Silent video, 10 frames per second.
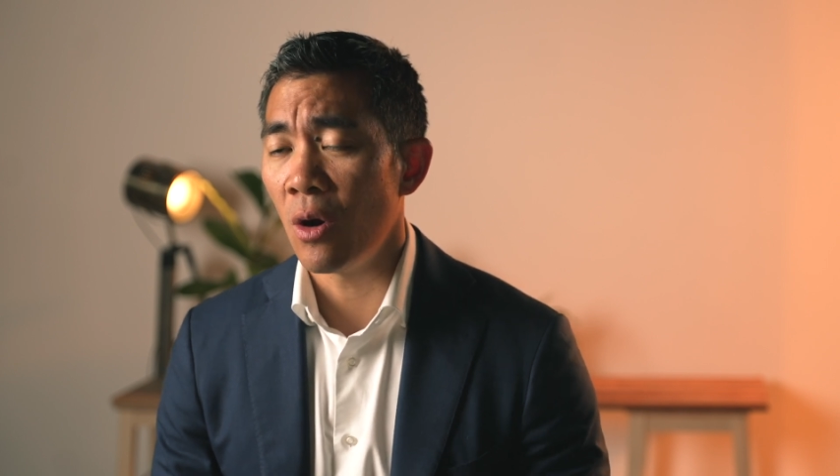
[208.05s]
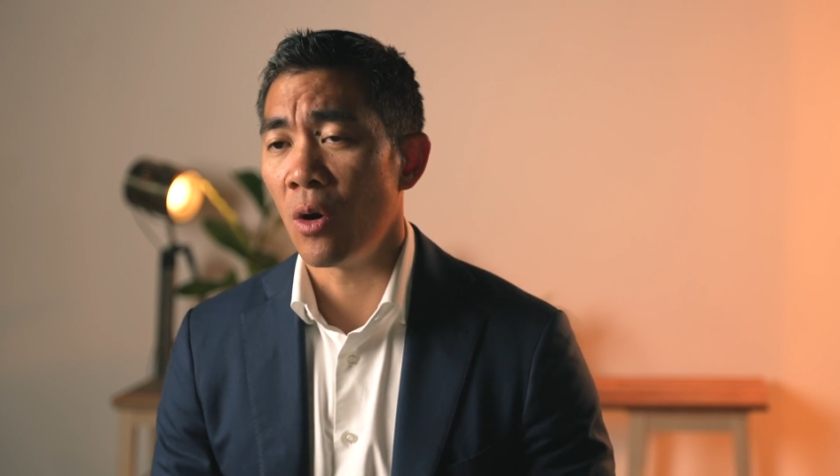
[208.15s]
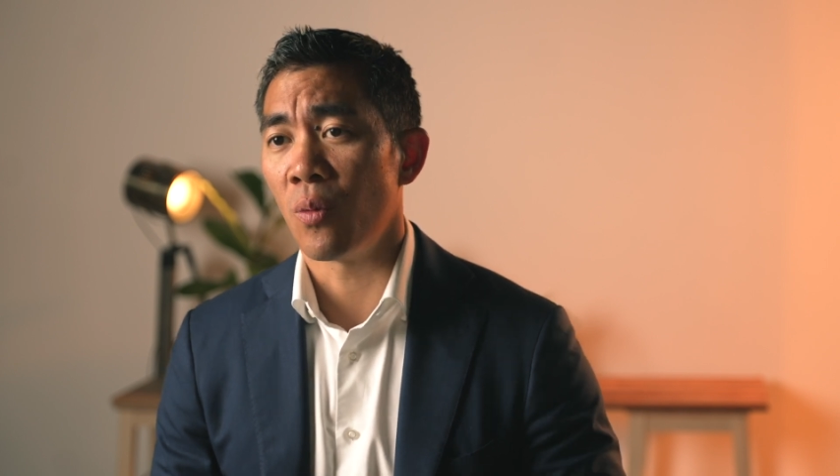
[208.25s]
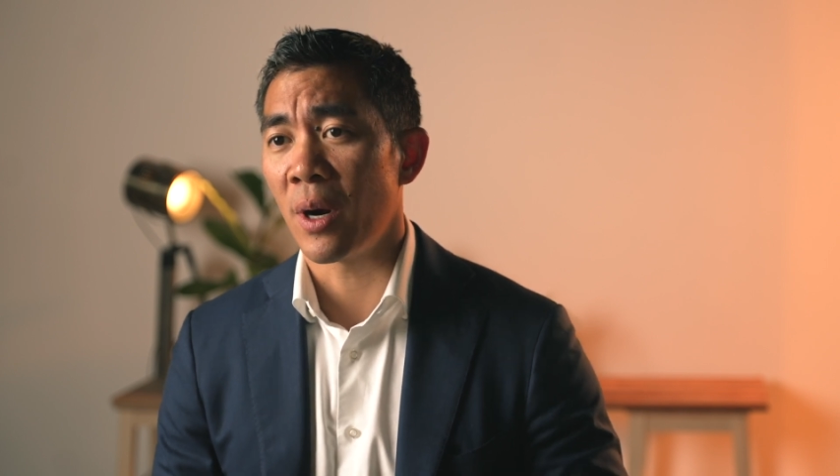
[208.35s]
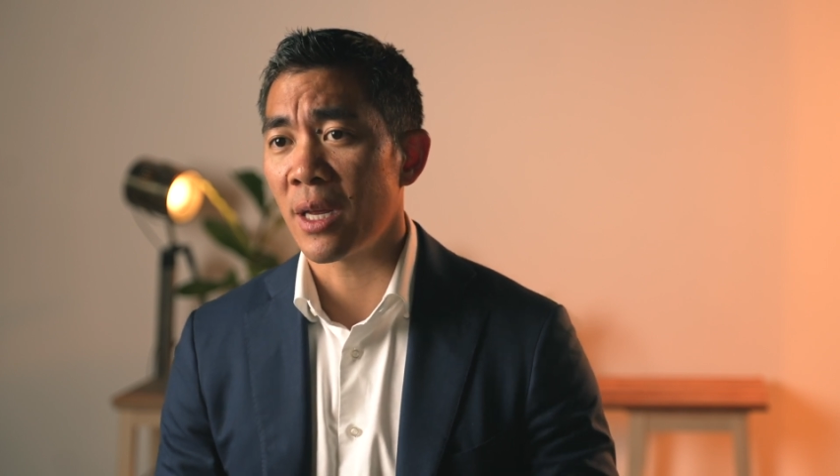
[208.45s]

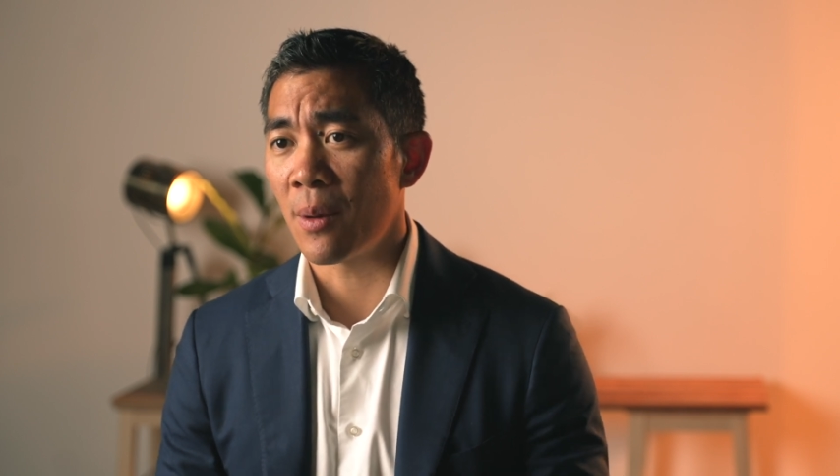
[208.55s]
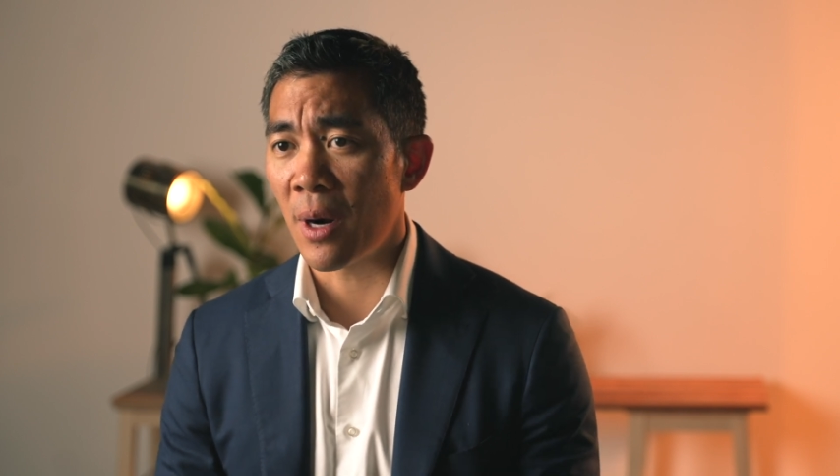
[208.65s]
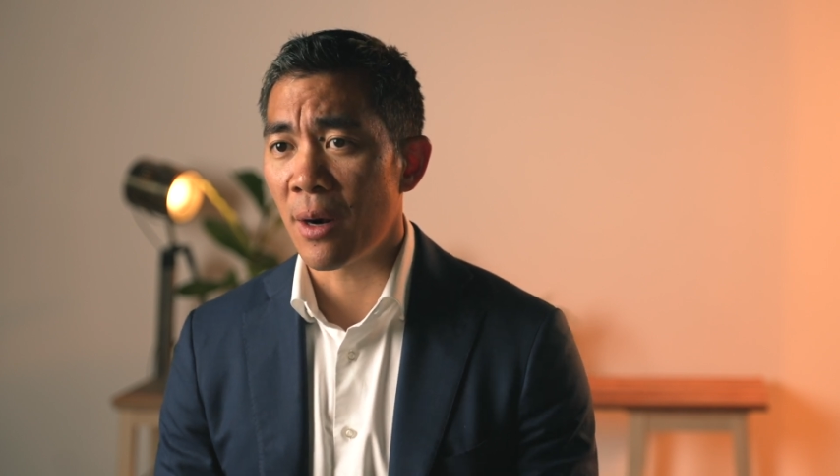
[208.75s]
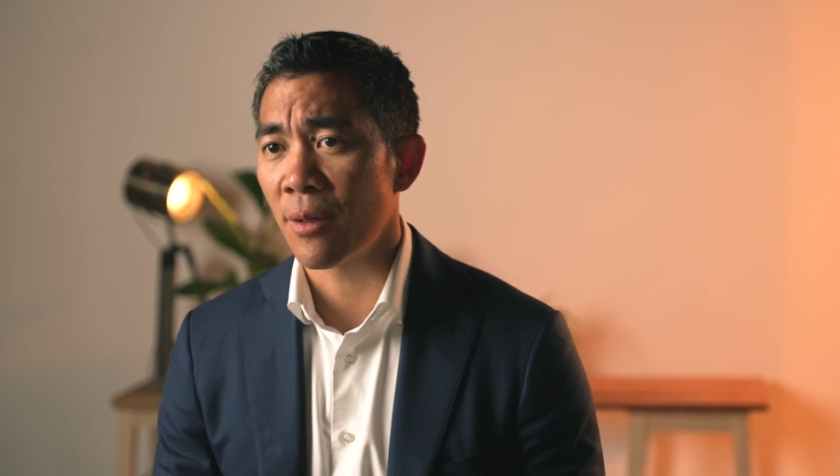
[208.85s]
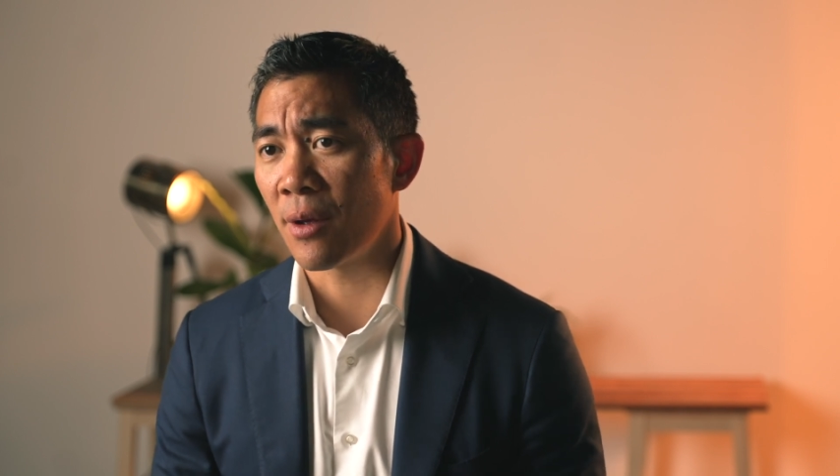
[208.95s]
or running a
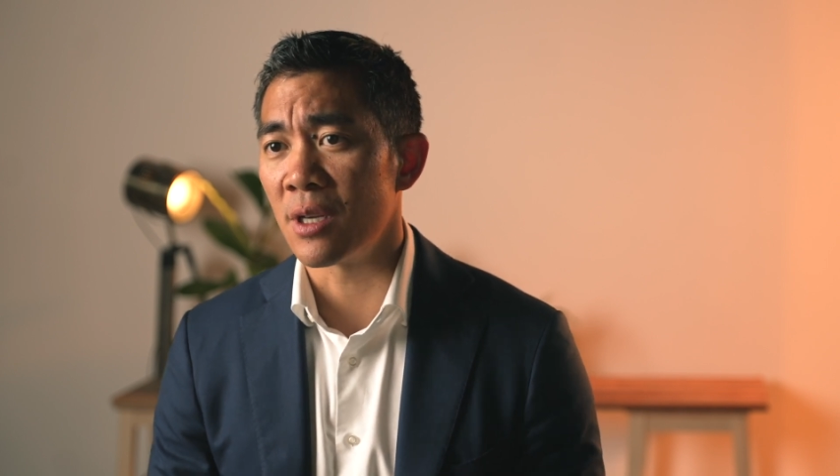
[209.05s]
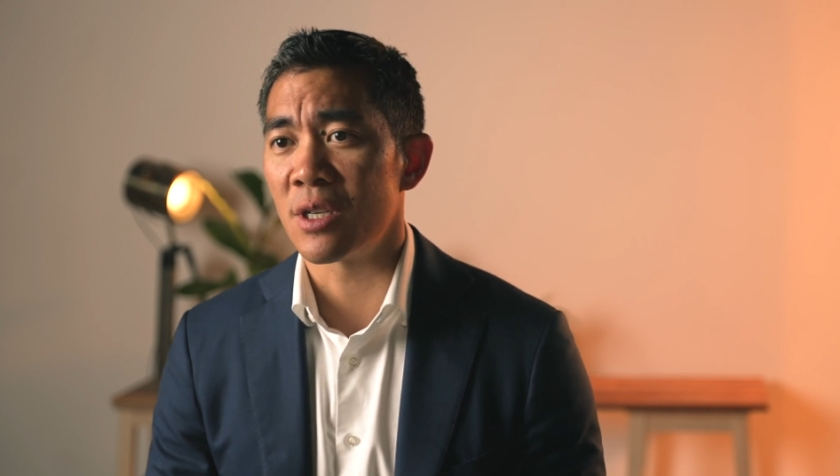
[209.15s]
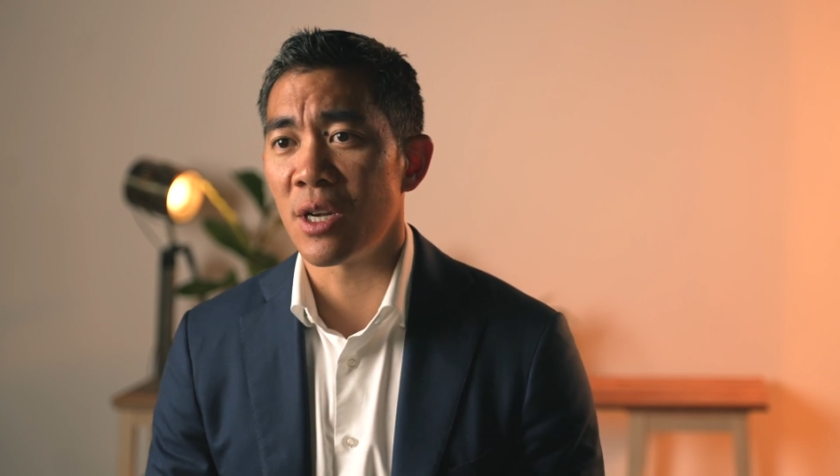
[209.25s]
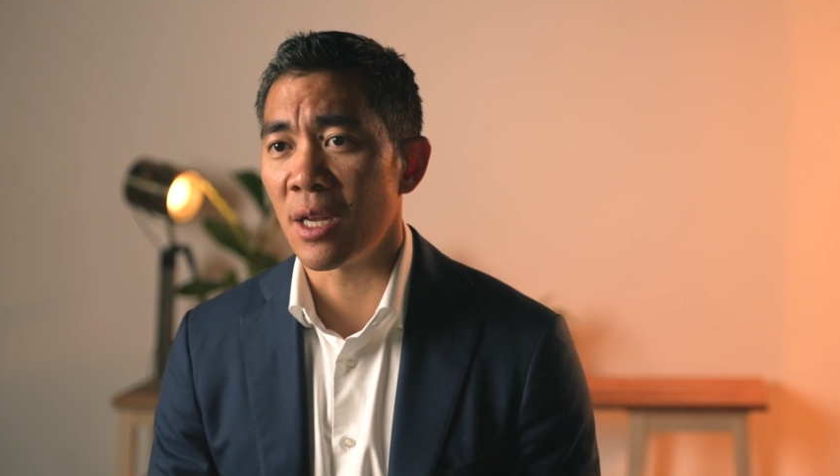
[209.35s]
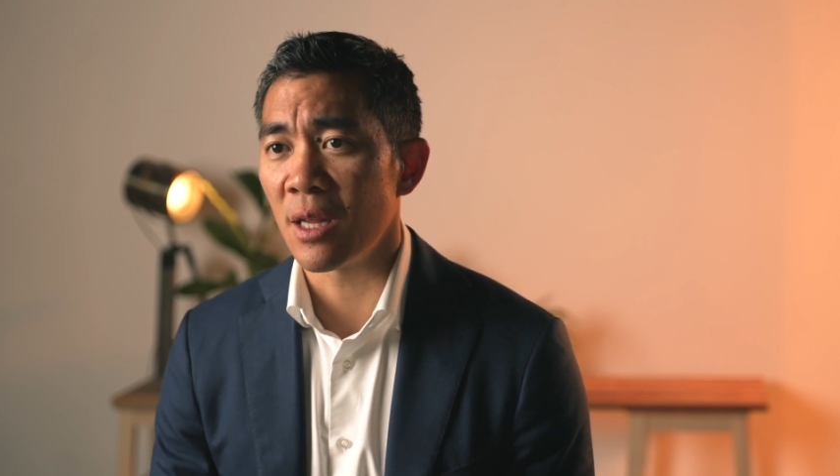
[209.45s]
marathon
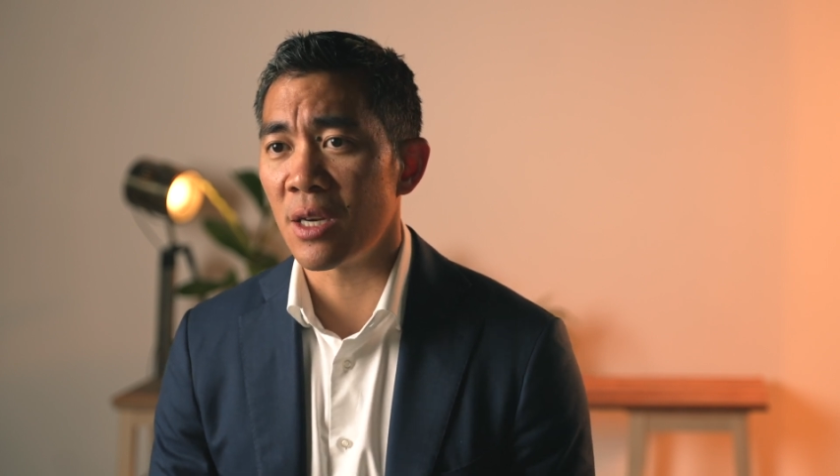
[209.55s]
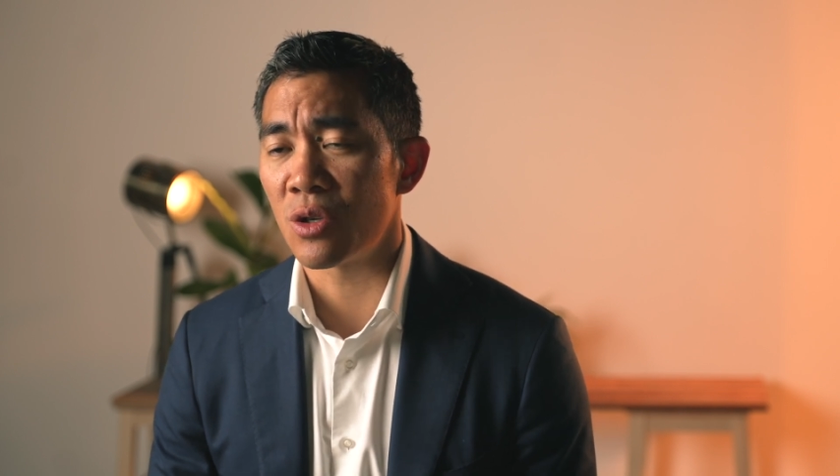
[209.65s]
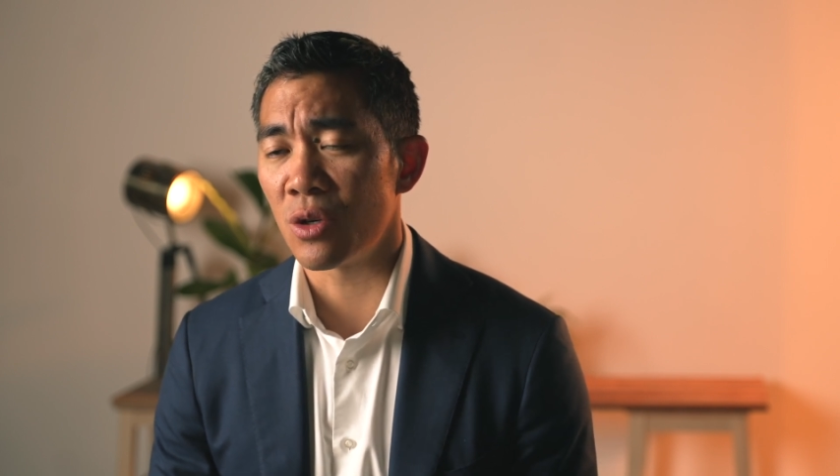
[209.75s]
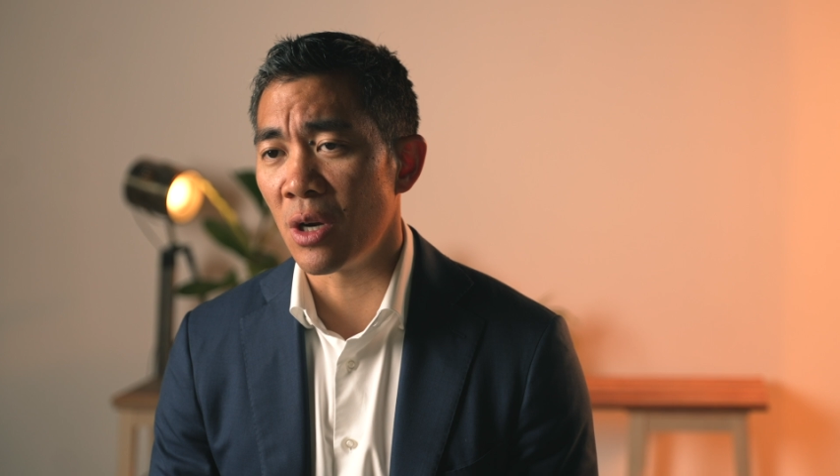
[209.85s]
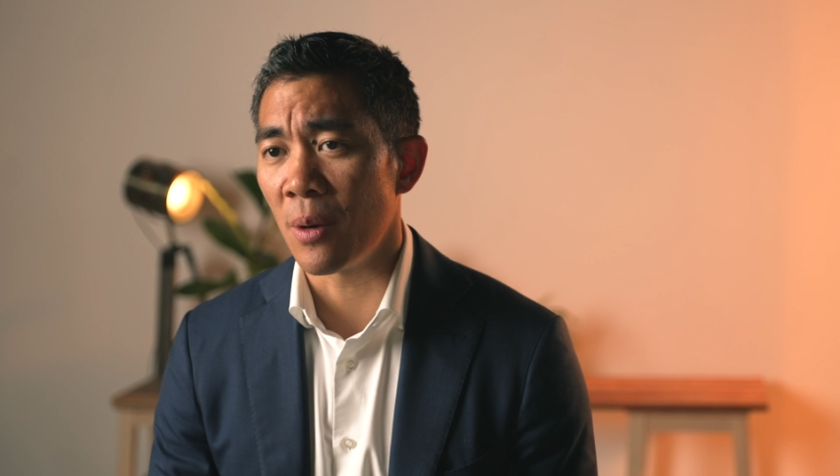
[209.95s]
certainly should